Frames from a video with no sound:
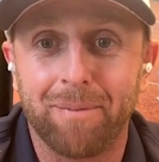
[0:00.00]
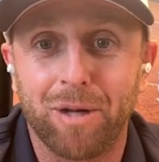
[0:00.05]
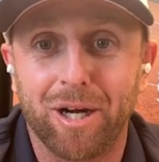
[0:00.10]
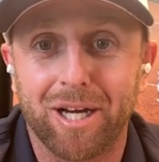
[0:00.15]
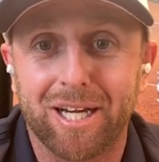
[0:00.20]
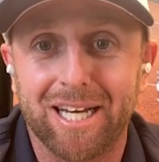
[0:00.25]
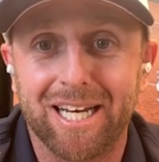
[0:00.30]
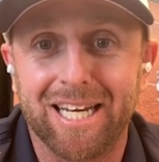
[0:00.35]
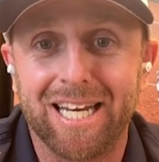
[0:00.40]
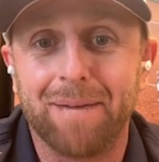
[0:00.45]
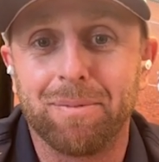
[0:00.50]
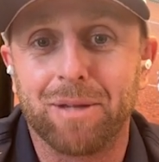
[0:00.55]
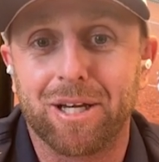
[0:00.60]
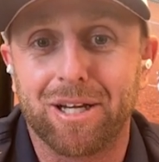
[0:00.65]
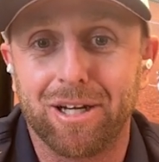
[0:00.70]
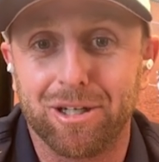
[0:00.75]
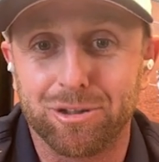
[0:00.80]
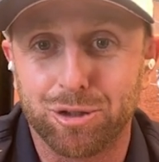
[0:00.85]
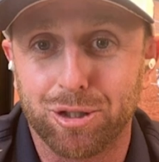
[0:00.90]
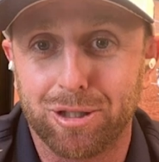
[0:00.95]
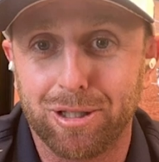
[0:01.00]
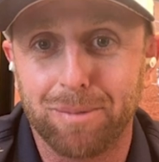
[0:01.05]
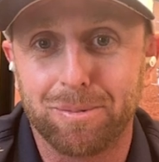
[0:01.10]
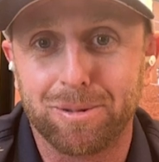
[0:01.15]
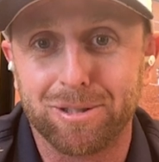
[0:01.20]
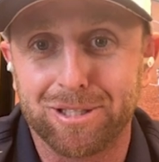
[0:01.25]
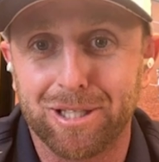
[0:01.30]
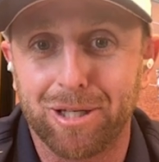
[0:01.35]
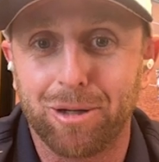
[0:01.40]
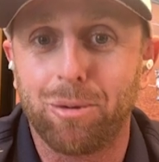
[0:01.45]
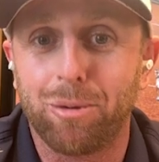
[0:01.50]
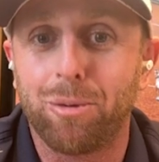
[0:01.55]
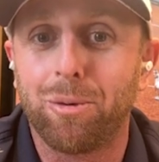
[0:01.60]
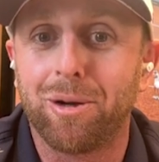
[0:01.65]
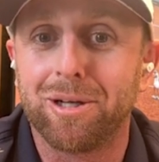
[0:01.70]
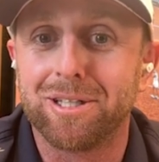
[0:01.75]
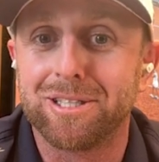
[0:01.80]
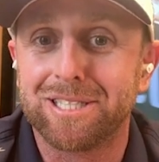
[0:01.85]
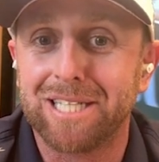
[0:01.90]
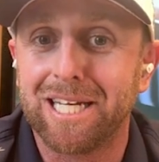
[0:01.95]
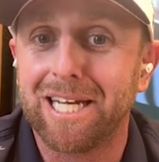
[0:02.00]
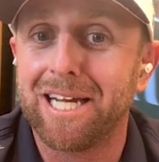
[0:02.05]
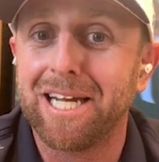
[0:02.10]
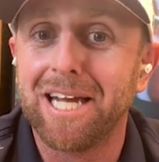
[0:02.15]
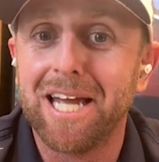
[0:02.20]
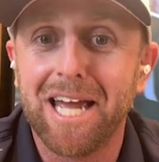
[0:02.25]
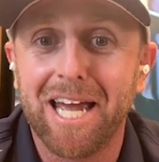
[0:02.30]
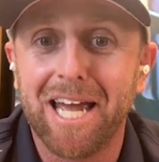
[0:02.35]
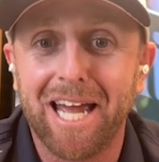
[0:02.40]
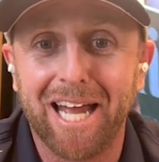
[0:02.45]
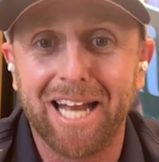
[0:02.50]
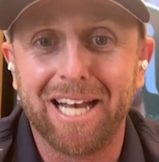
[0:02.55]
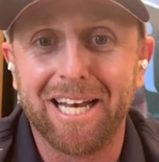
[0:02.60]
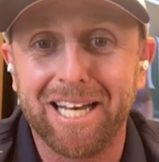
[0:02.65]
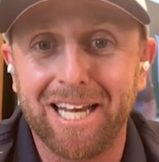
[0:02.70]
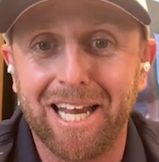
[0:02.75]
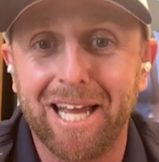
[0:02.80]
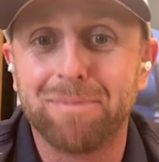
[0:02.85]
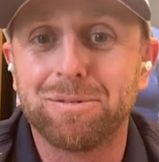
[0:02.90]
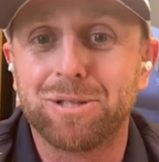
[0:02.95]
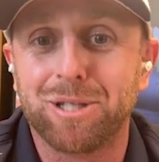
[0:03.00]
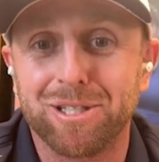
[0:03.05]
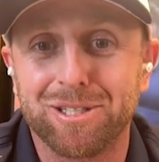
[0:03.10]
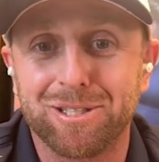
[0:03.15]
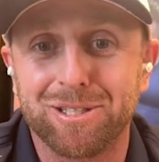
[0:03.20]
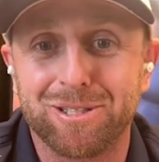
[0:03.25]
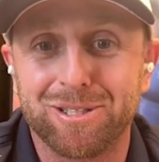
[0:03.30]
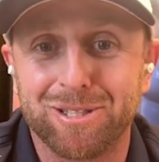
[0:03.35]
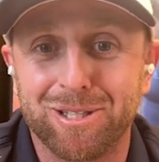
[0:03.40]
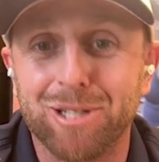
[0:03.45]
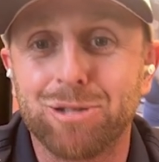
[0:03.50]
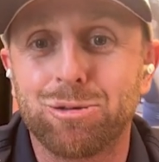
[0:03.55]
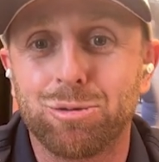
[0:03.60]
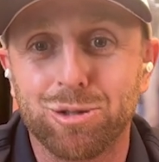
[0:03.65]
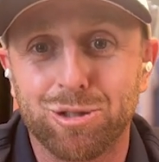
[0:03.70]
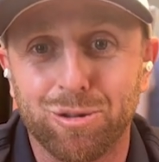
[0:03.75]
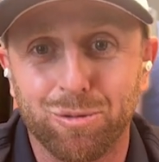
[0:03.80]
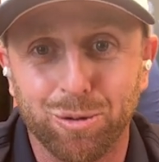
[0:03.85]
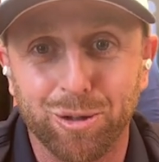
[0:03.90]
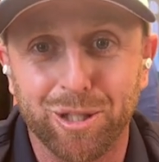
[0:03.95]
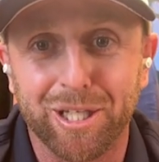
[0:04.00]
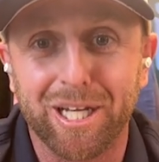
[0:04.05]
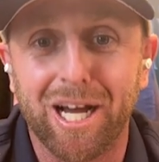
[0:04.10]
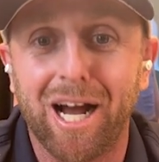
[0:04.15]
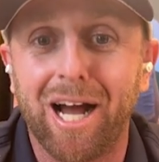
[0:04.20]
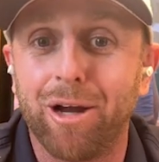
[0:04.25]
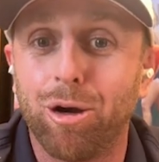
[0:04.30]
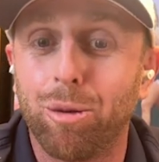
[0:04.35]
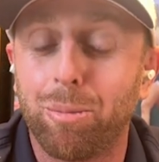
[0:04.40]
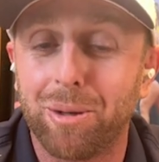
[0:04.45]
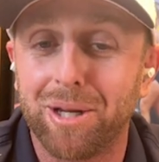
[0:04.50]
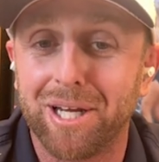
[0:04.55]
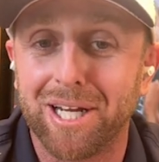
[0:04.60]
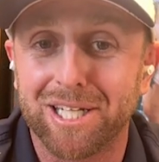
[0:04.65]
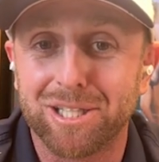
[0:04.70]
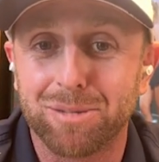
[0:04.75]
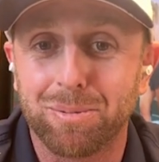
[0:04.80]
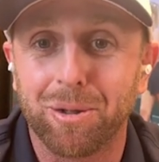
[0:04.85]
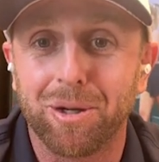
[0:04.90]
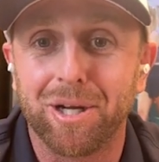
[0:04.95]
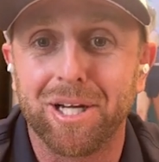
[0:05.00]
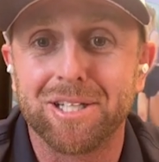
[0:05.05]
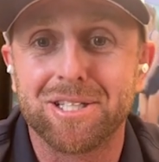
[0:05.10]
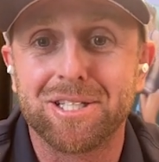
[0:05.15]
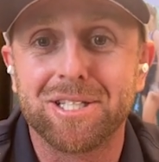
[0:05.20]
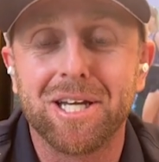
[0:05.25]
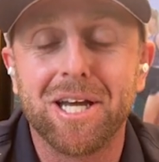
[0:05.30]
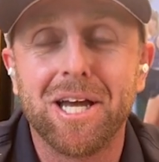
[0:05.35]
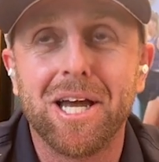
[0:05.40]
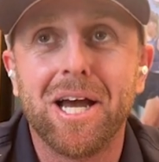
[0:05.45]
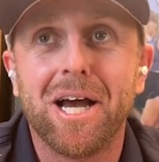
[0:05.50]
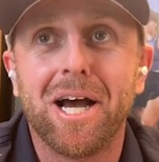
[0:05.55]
I'm not going to name the country club because I don't want to say any names, because this was a really eye-opening experience.